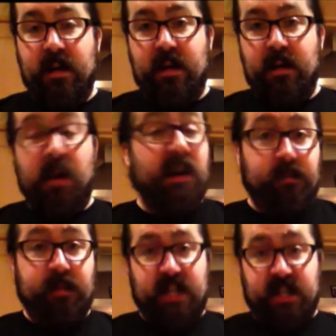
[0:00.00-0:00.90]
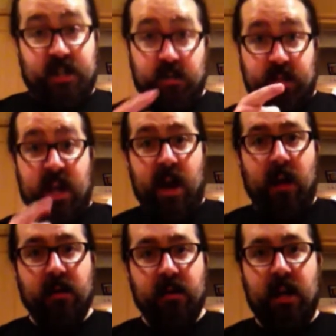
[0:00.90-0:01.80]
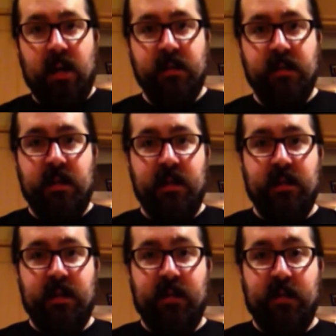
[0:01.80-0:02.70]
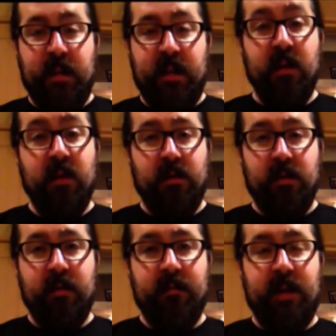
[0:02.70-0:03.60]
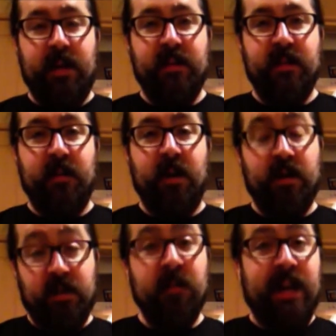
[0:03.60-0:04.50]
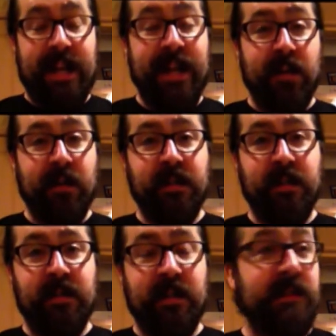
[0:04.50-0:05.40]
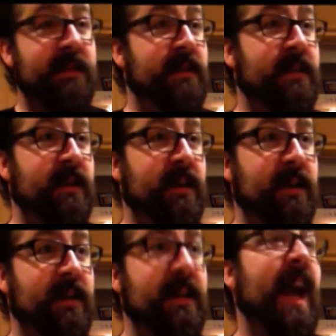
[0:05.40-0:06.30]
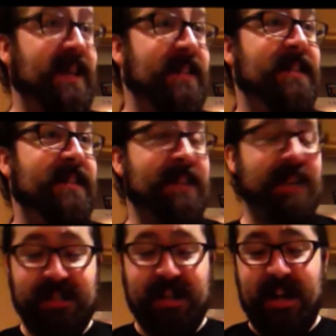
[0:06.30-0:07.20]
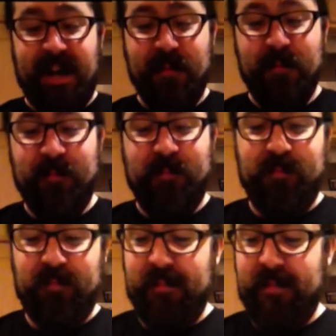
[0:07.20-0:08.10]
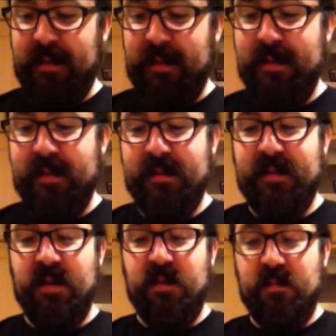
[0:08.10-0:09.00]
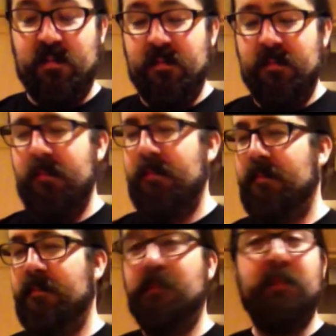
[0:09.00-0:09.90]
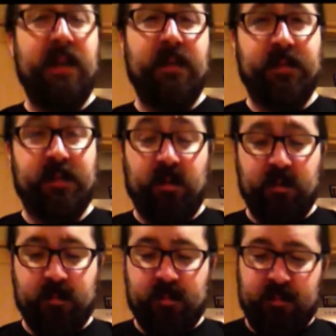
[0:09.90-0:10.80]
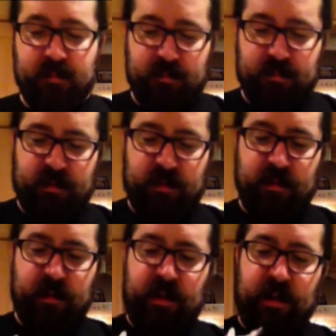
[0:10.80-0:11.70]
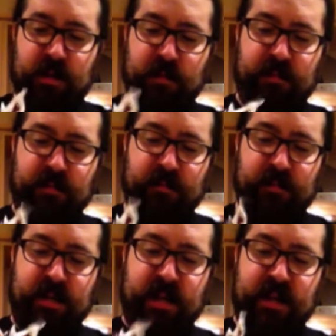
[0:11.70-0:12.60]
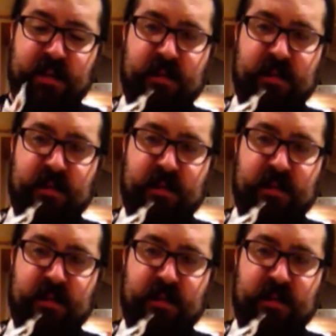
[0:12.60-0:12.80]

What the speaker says: my girlfriend's actually over there, and she's giving me a look on her face of, are you really going to do this? Yes, yes I am. So, beef stock cube thing.